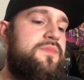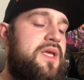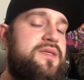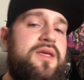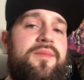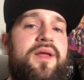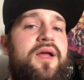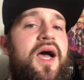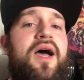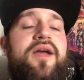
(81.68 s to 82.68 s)
That's it, man.
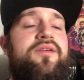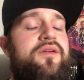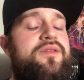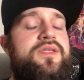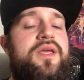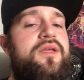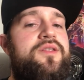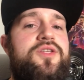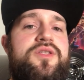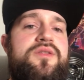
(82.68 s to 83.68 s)
I don't know what to say.
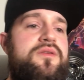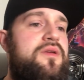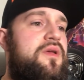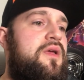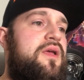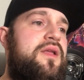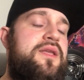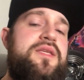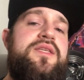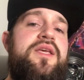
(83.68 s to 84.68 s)
Just,
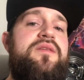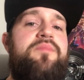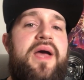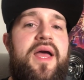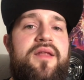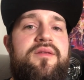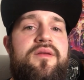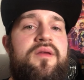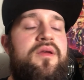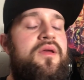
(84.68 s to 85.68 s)
this year's bad,
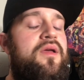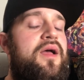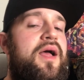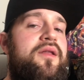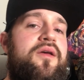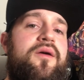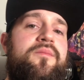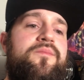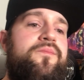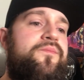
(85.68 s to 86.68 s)

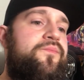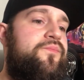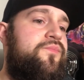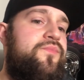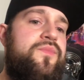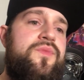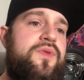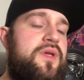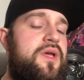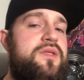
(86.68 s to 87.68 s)
and
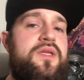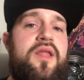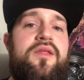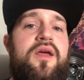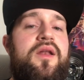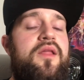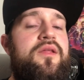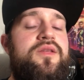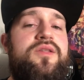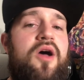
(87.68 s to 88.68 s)
yeah, it's another
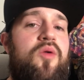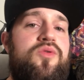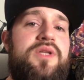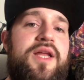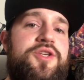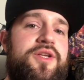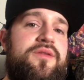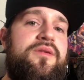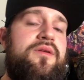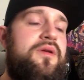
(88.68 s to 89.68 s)
Star Wars
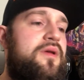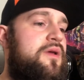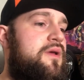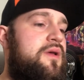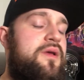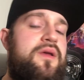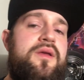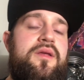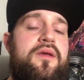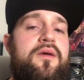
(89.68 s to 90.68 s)
legend.
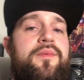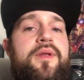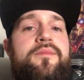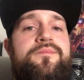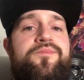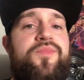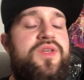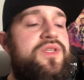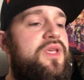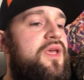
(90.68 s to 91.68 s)
Yeah, man.
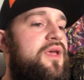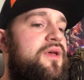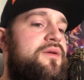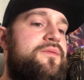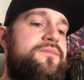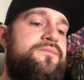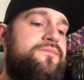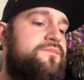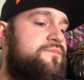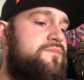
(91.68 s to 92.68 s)
This year
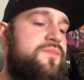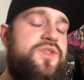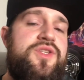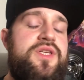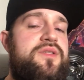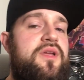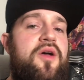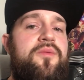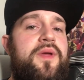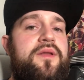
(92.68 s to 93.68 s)
just needs to go, man.